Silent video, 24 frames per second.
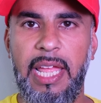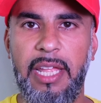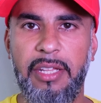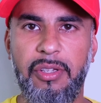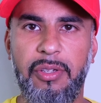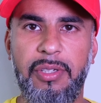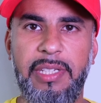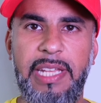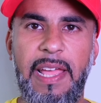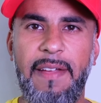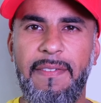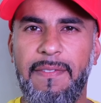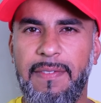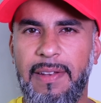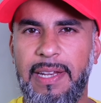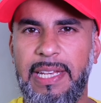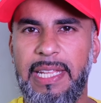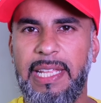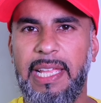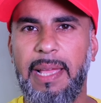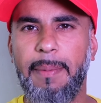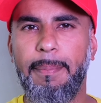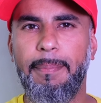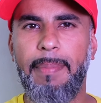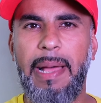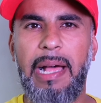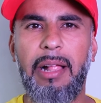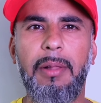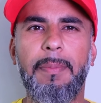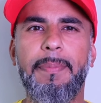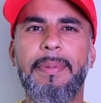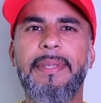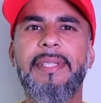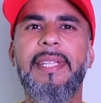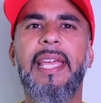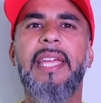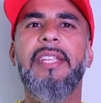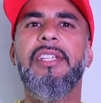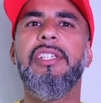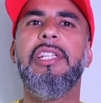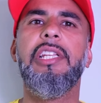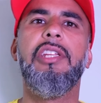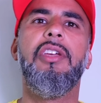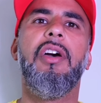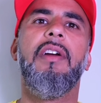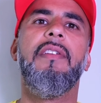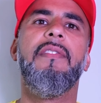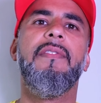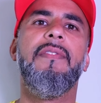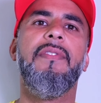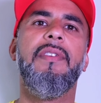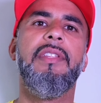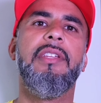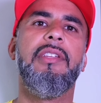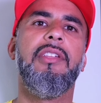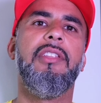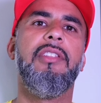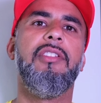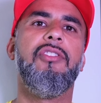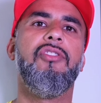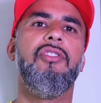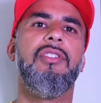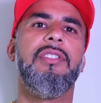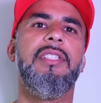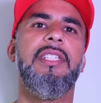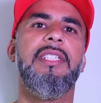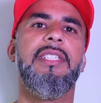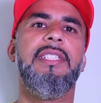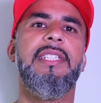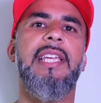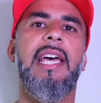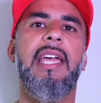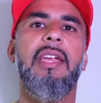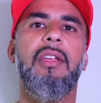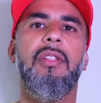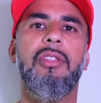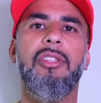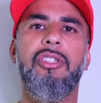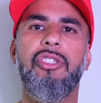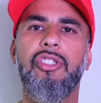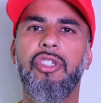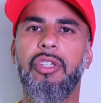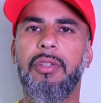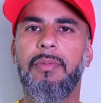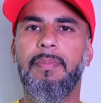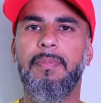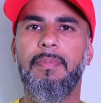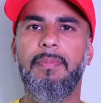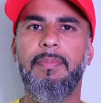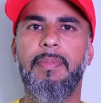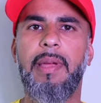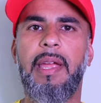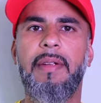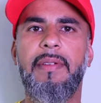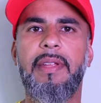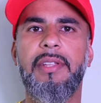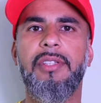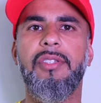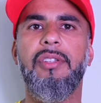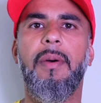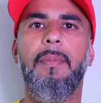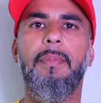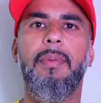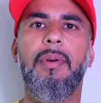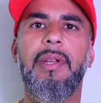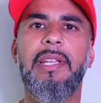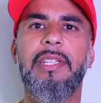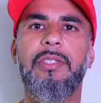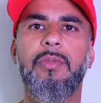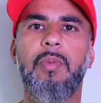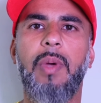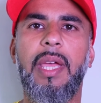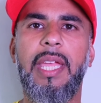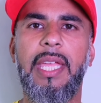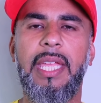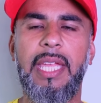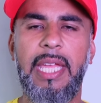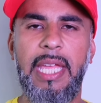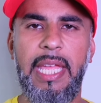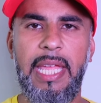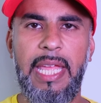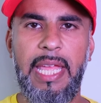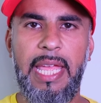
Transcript: So definitely a battle potentially on for the constructors title should Perez not pull his weight,